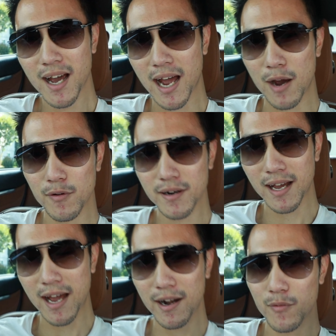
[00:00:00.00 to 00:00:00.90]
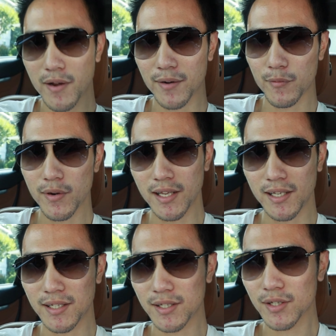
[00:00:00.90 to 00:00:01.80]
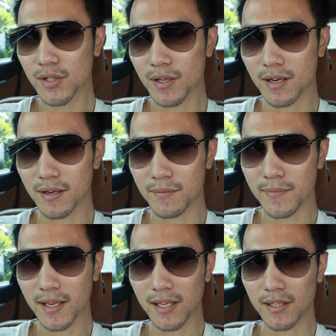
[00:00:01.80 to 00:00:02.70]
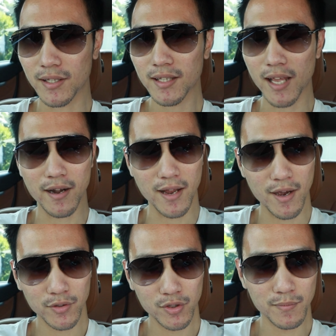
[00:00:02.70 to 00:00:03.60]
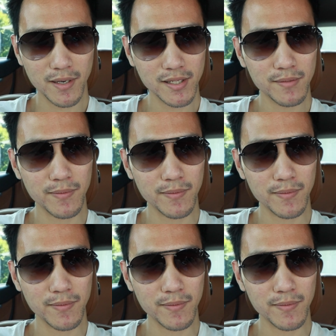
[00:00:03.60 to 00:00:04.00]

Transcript: I don't want to really make it stand out too much,